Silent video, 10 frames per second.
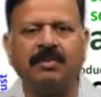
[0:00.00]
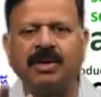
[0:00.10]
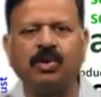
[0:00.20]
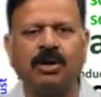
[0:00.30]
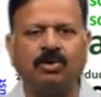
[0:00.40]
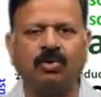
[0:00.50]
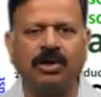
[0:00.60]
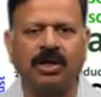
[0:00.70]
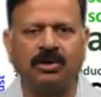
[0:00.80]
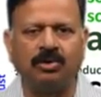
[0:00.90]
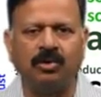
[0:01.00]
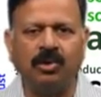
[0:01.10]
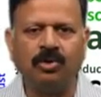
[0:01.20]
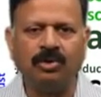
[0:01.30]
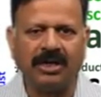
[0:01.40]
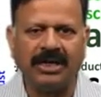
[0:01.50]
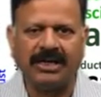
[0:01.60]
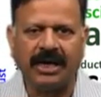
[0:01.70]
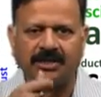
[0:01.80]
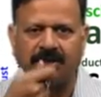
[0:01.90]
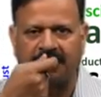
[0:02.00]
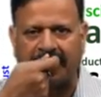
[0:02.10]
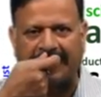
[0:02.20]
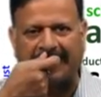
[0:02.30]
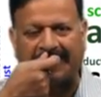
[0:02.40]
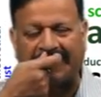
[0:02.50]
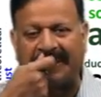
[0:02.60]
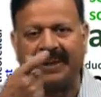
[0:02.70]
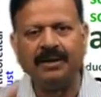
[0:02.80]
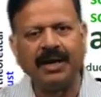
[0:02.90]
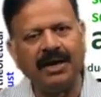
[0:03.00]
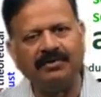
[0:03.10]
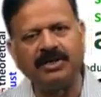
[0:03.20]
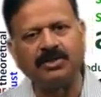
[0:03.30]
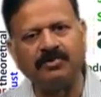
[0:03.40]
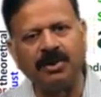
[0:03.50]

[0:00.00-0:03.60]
but we are not going into the details of that or the relevance of